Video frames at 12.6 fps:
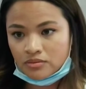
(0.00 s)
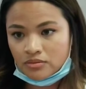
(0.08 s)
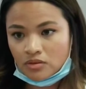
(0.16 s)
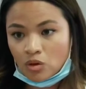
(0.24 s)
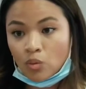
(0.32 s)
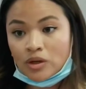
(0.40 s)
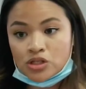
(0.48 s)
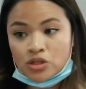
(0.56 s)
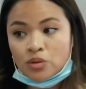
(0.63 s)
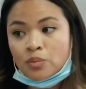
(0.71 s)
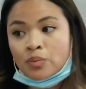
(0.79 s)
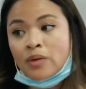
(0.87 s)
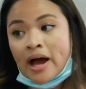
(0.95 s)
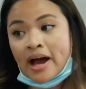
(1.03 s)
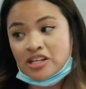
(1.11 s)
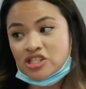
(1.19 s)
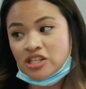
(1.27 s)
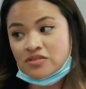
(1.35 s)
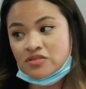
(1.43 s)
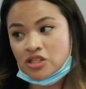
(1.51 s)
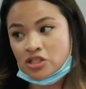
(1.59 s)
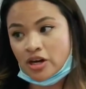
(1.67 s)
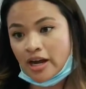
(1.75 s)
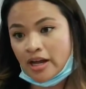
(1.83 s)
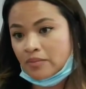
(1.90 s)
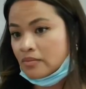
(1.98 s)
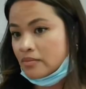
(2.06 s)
What do adjectives describe?